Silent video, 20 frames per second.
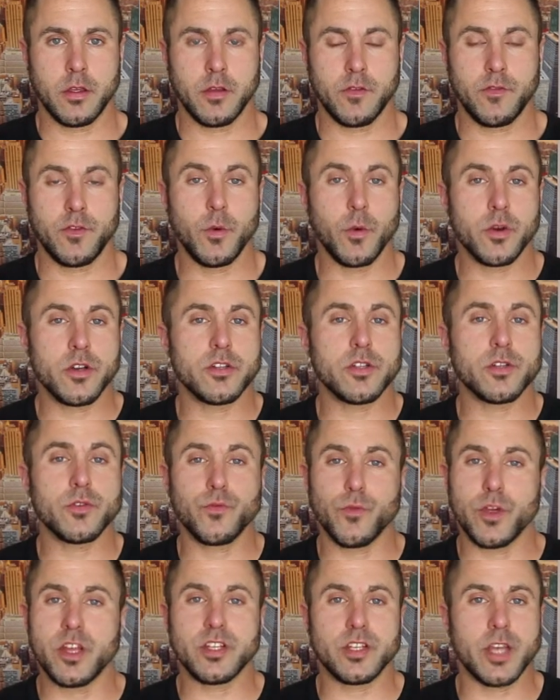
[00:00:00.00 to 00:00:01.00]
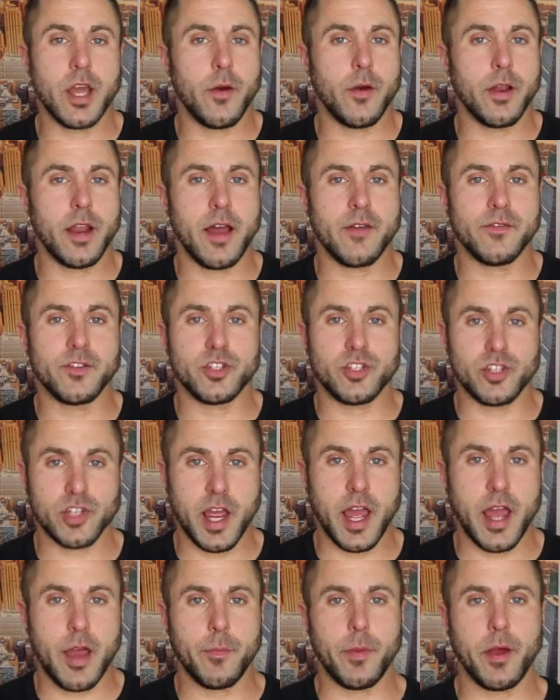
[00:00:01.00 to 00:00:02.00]
If you want to just reach out and have a
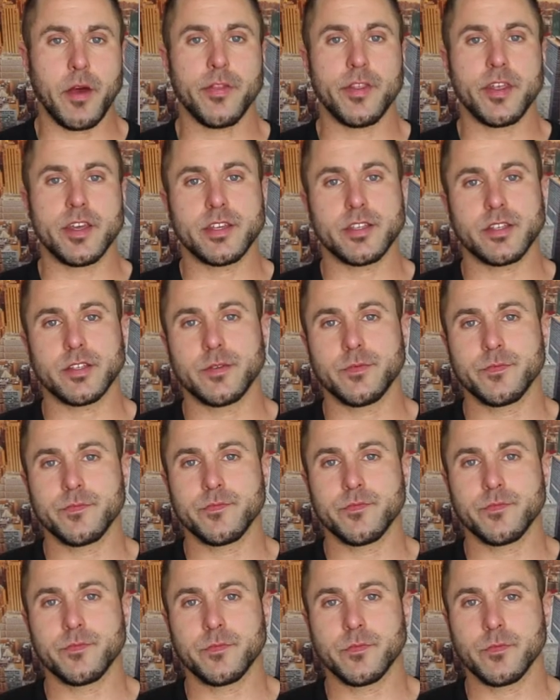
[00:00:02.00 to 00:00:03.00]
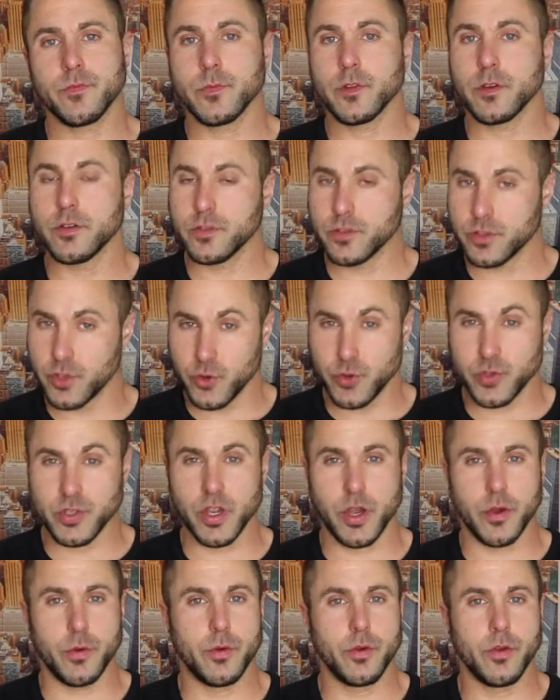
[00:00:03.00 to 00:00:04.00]
chat about this, do
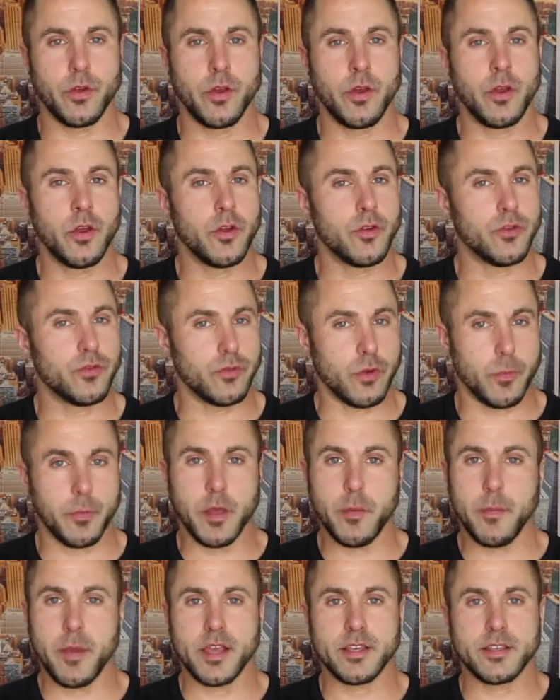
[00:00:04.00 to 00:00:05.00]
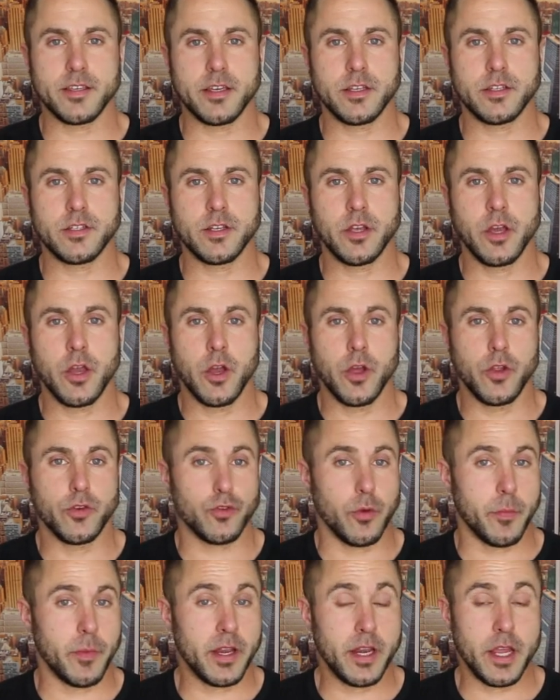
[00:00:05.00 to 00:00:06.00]
so. Drop me a message,
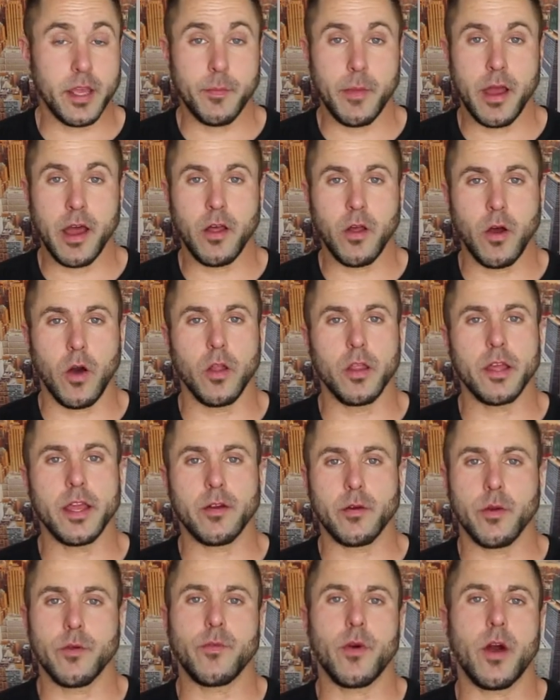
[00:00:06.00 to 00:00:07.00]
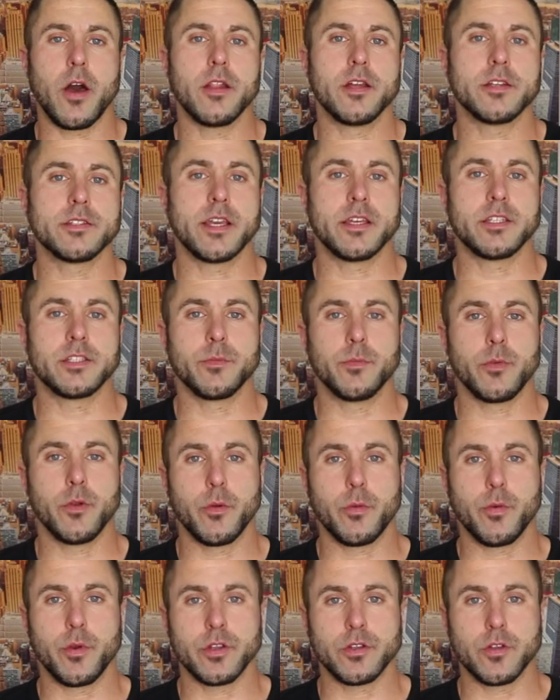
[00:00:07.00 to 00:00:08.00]
drop me an email,
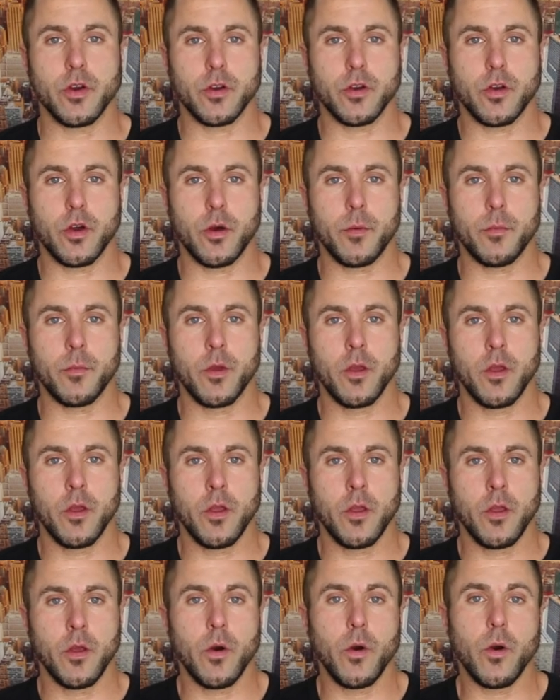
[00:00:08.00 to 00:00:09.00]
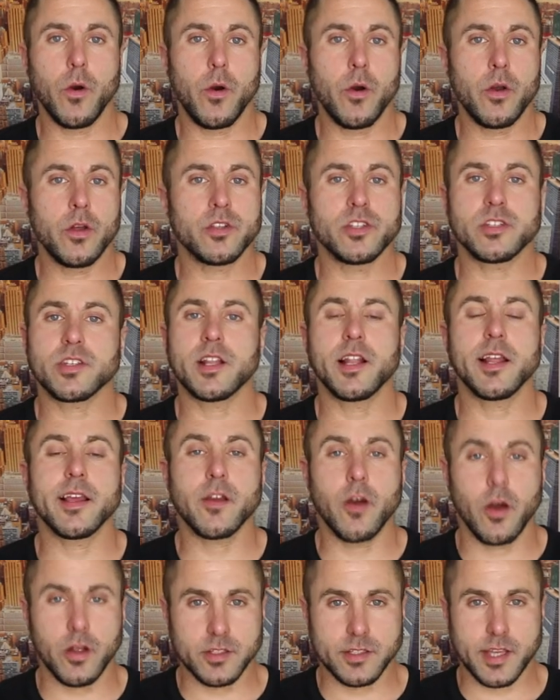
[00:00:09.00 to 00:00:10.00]
ollie@revitalizationblueprint.com, or just click
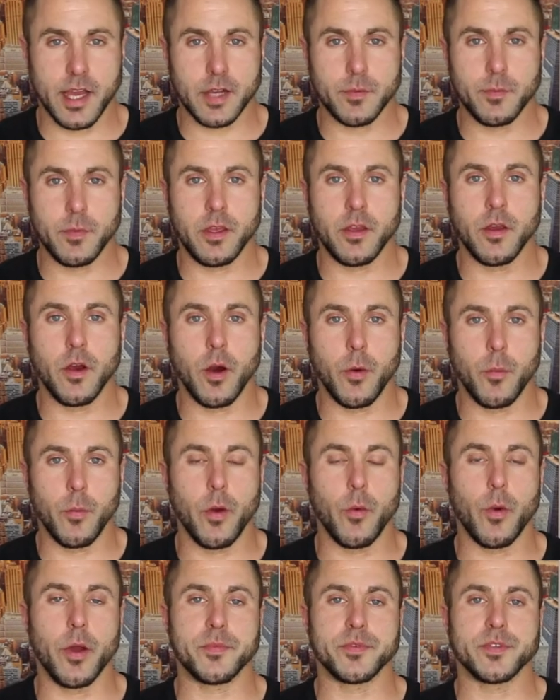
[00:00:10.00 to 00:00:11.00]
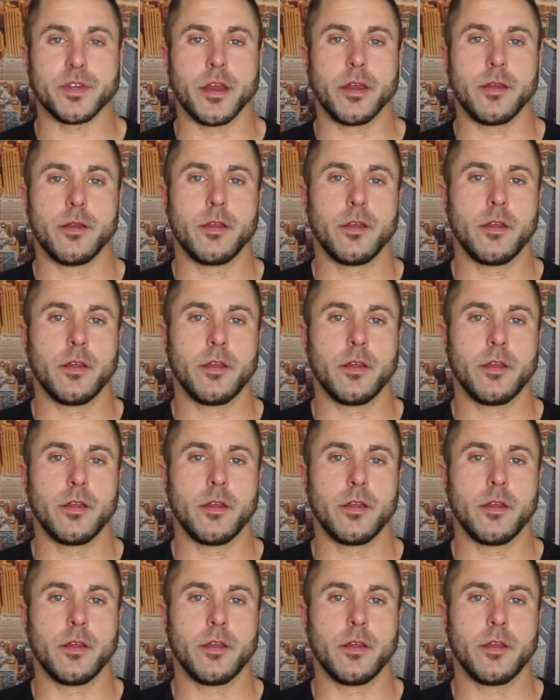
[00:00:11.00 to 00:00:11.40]
contact me on my website.